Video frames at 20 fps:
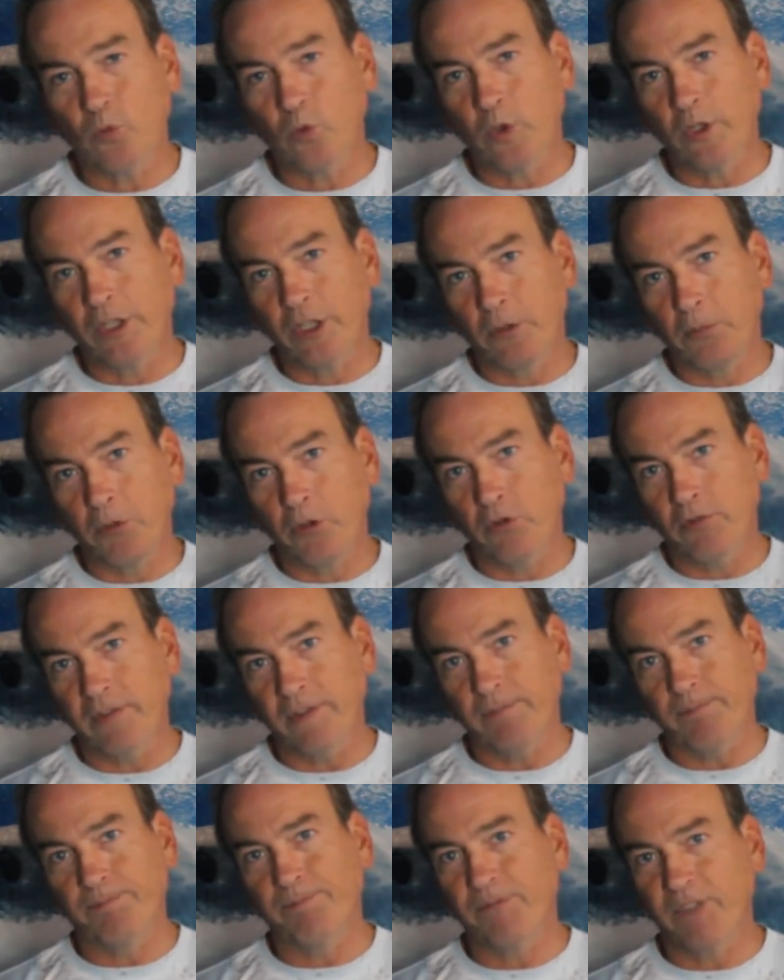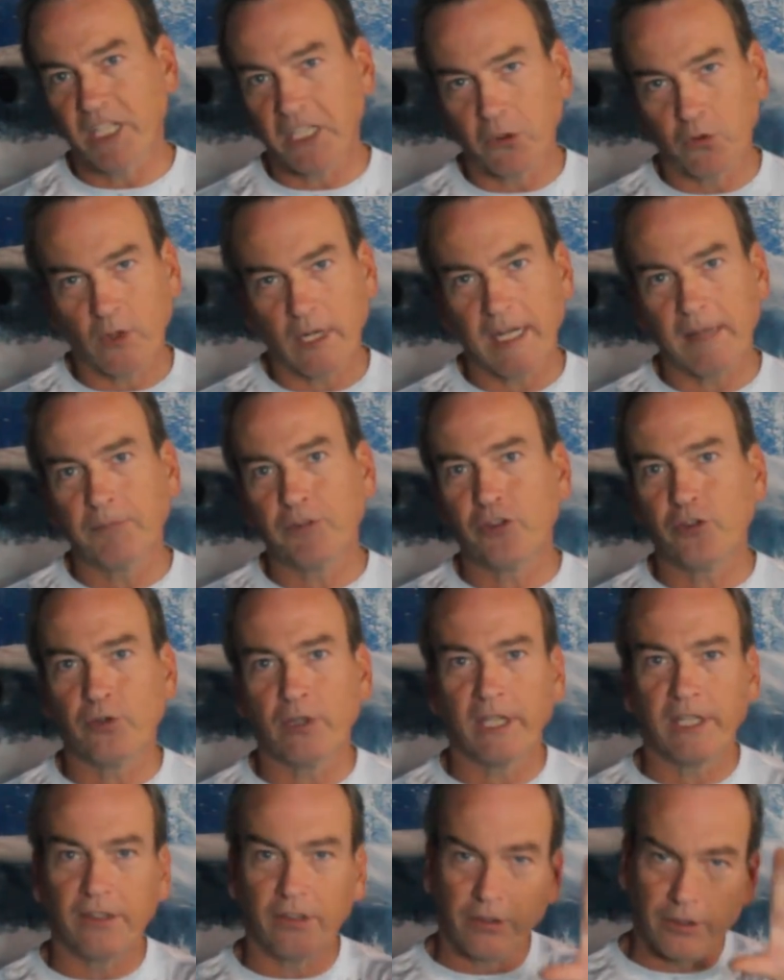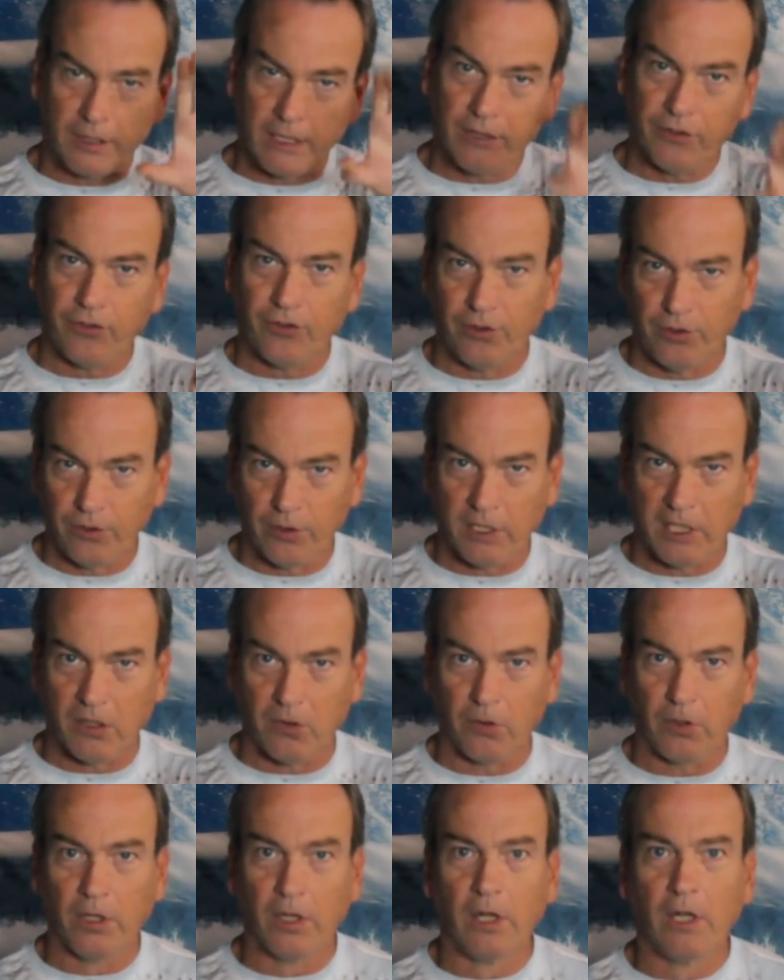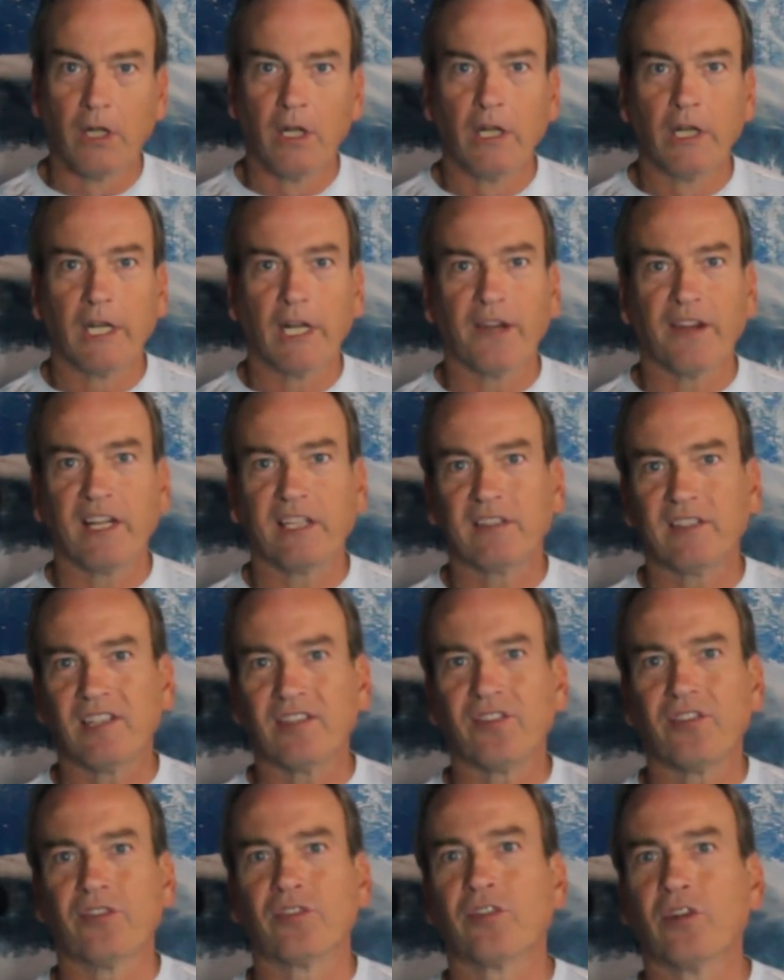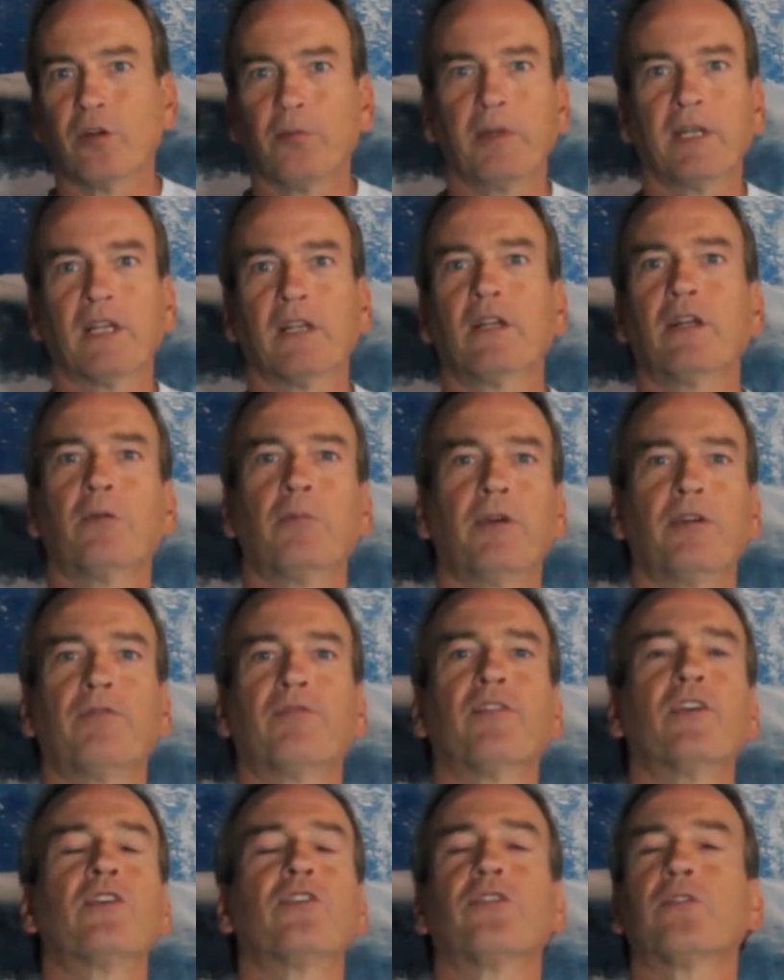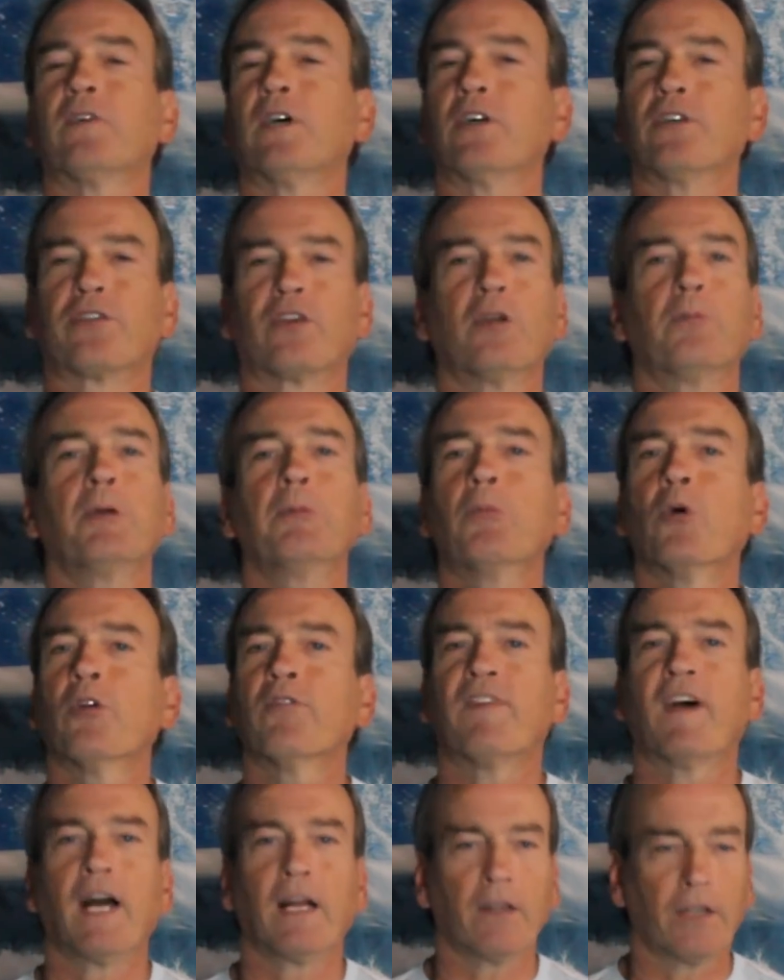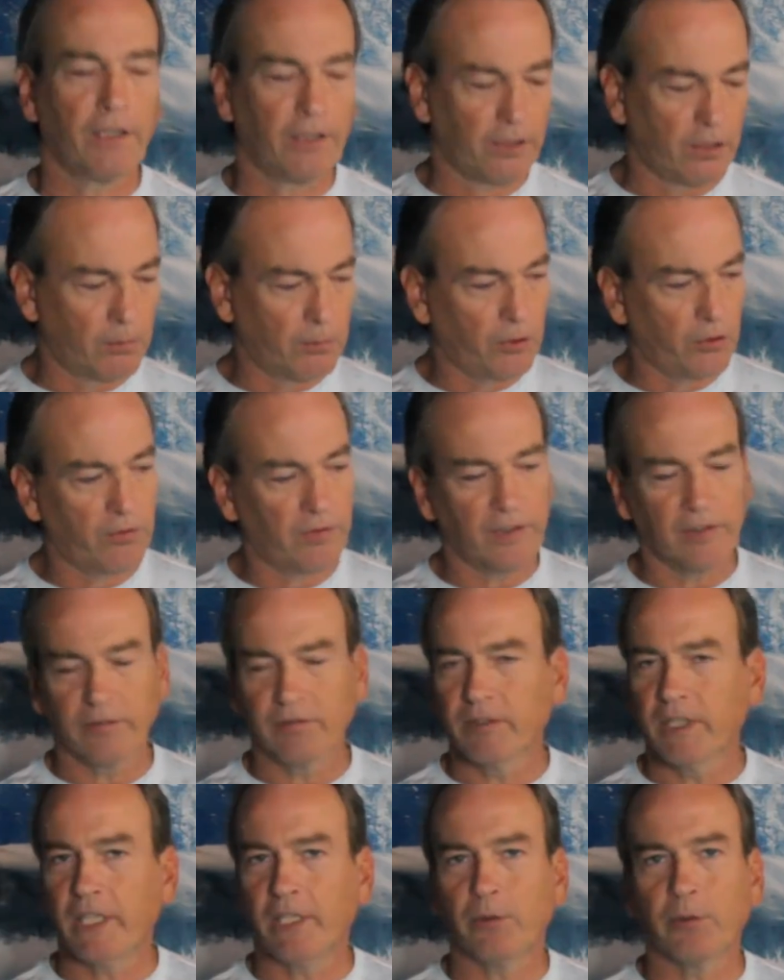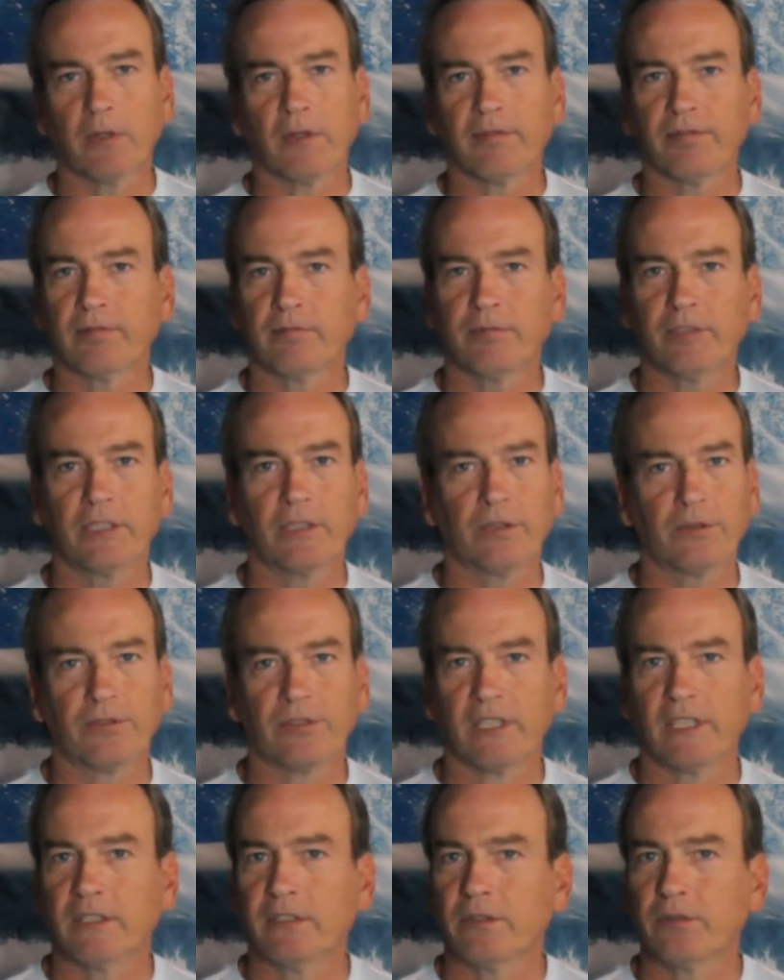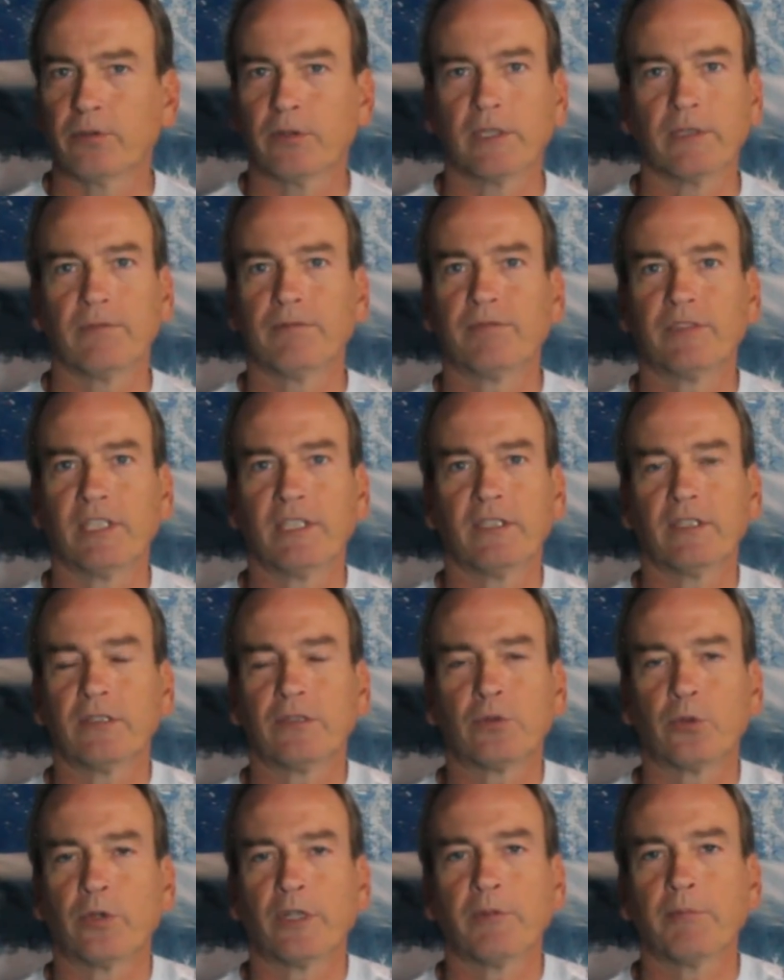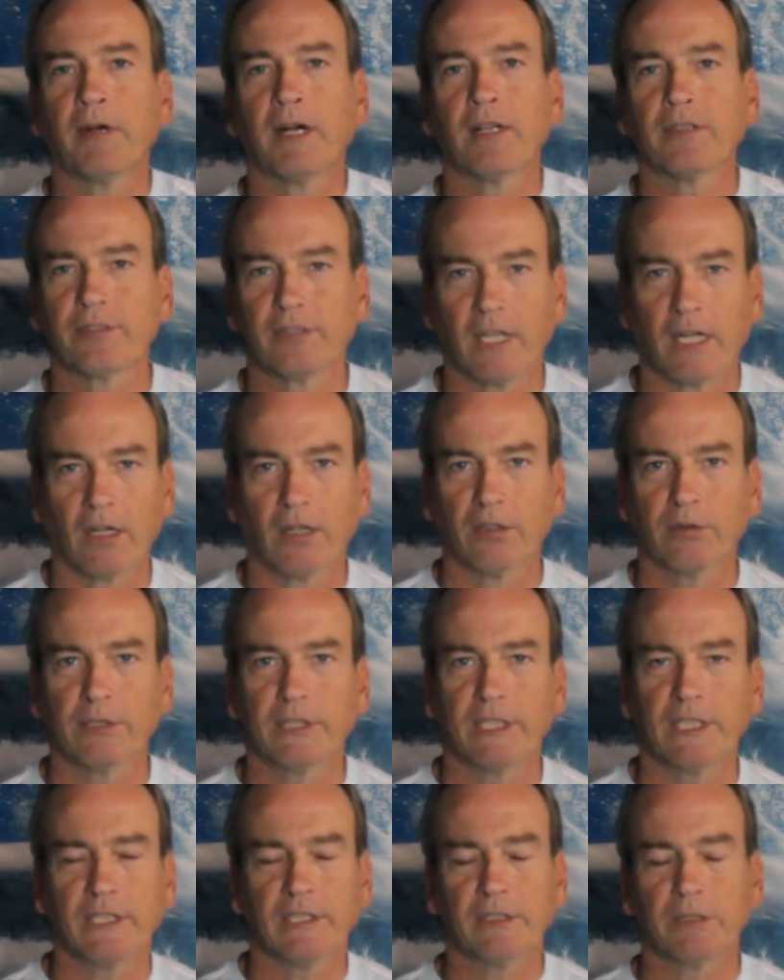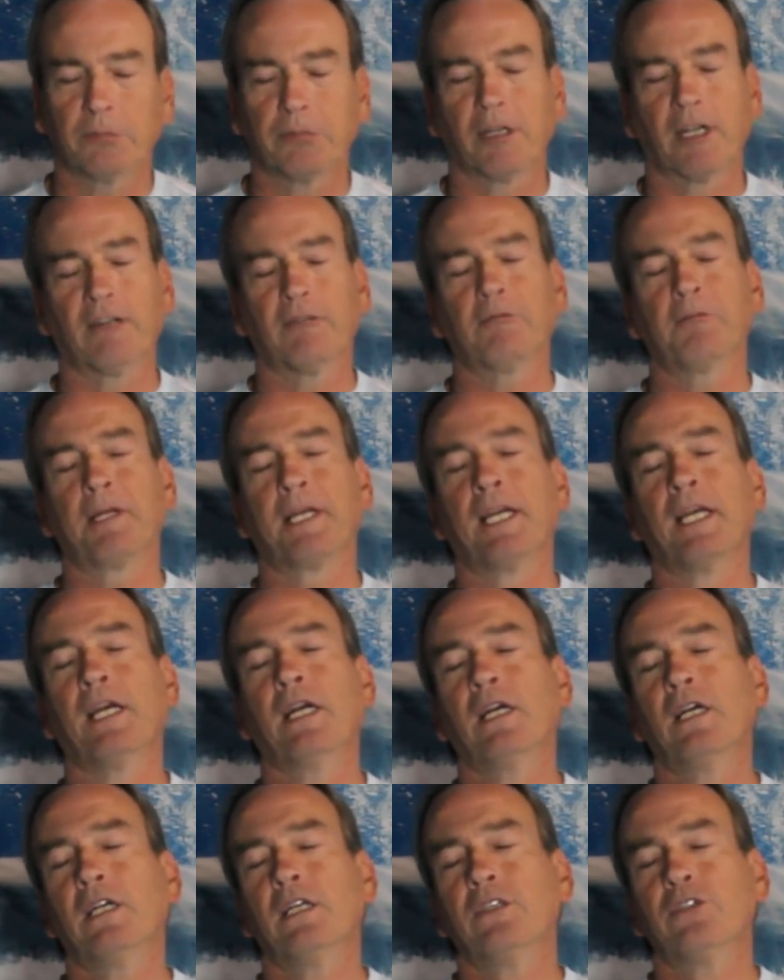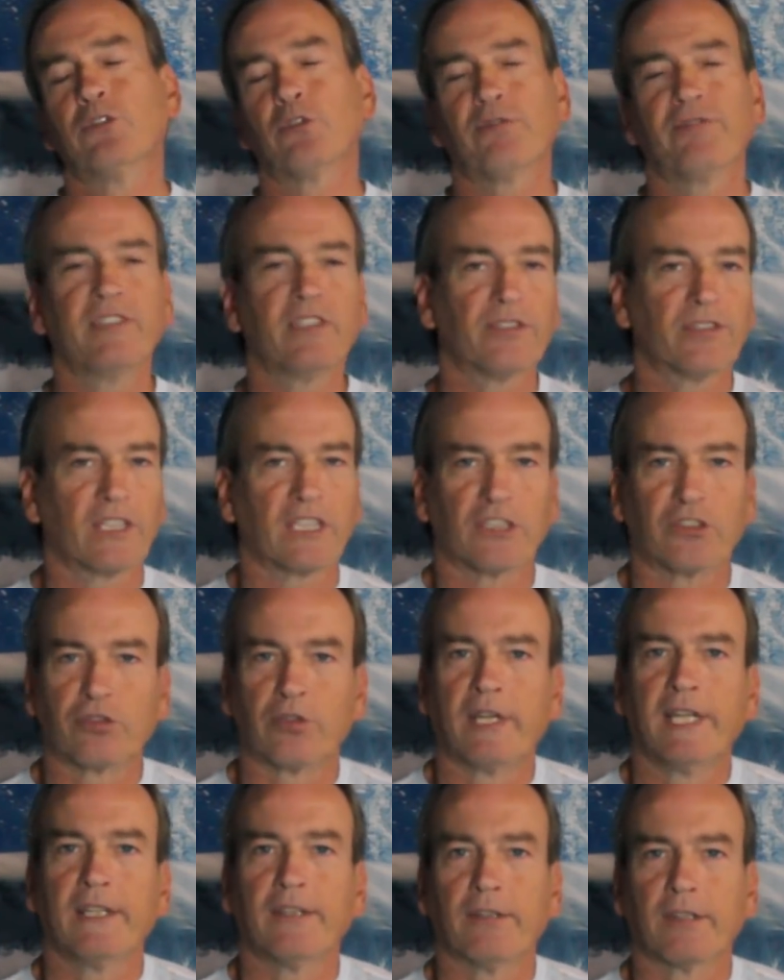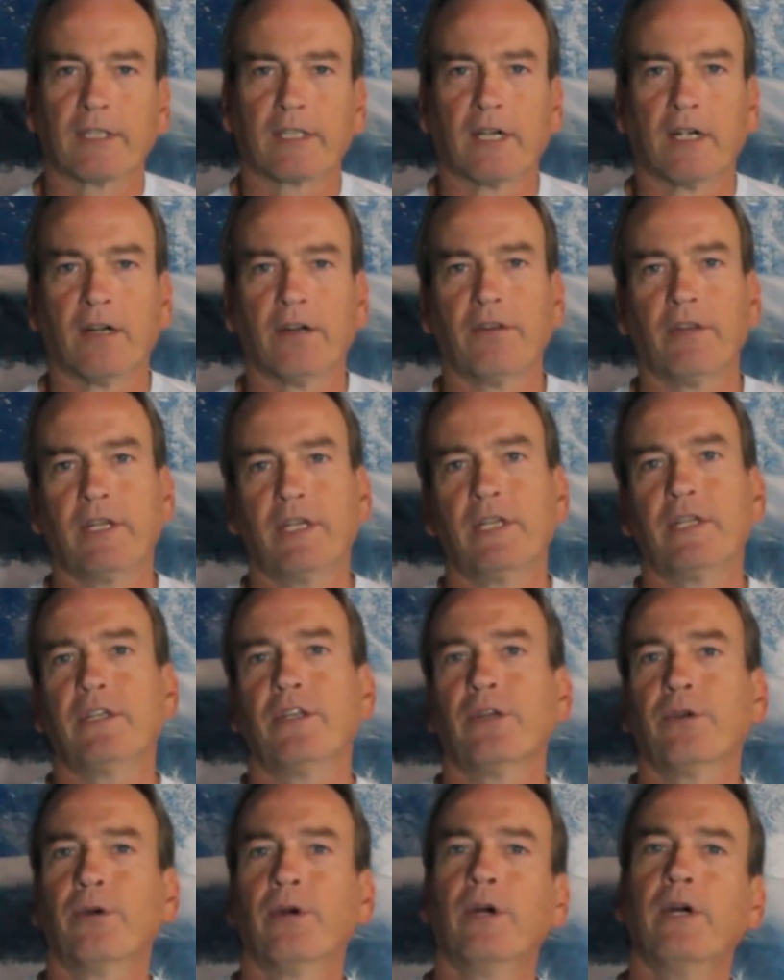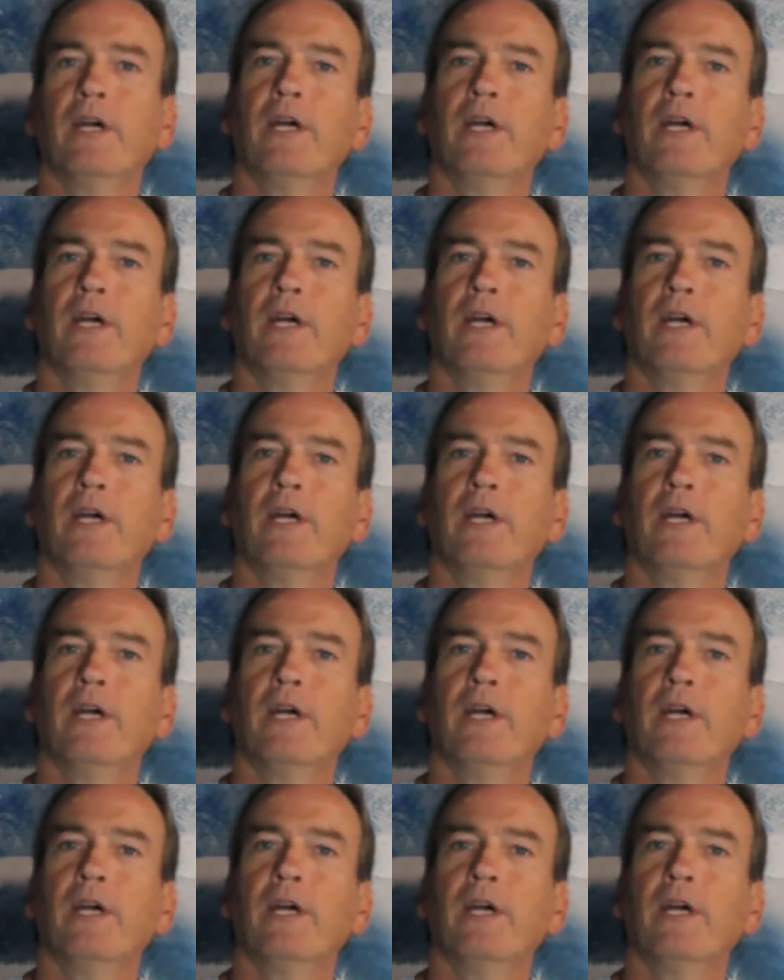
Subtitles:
when they're moving. They grabbed you and they're testing you out. Now that test is going to be a little bit, first of all, it's going to be more violent. They're moving anywhere from 10 to 20 miles an hour when they hit you probably. So it feels like a train or a car that hit you.